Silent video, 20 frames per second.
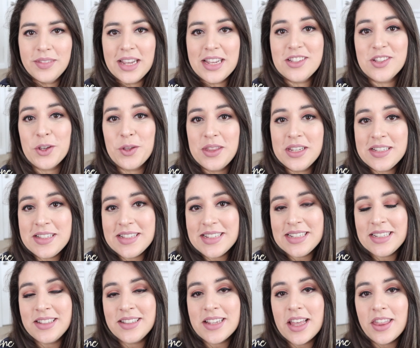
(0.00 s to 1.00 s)
Okay, so this
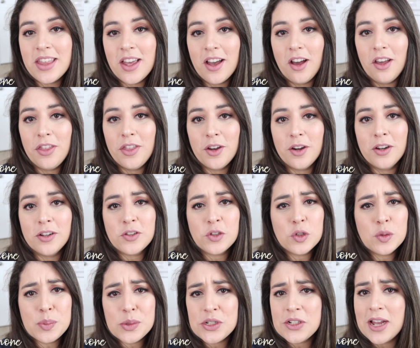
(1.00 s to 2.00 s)
is the other
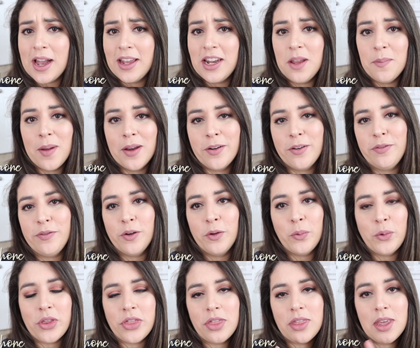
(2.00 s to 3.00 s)
super tiny
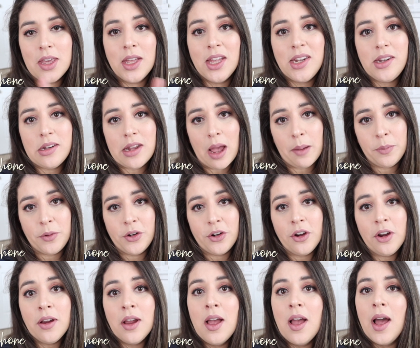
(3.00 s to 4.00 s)
microphone with the
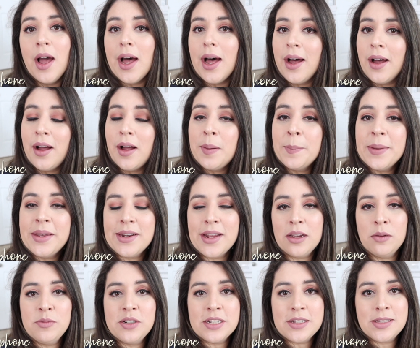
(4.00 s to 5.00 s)
adapter, um, and
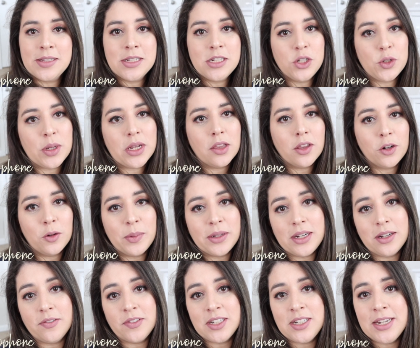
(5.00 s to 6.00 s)
I'm just doing a little
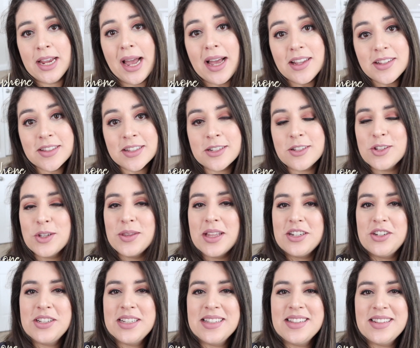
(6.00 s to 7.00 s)
bit of a test so
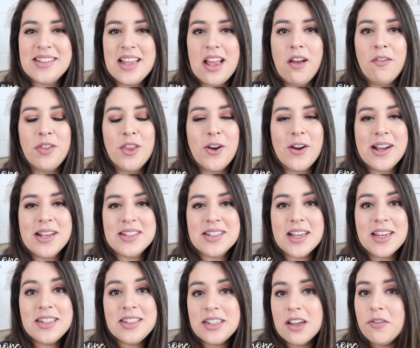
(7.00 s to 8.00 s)
that you can see if there
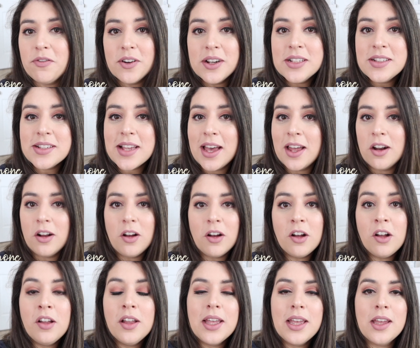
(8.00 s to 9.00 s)
is a difference at
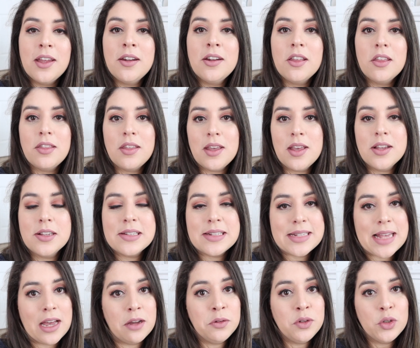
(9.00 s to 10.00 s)
all in the
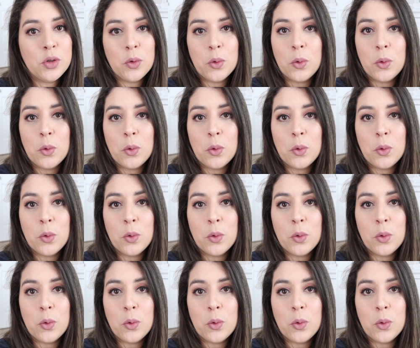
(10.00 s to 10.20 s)
sound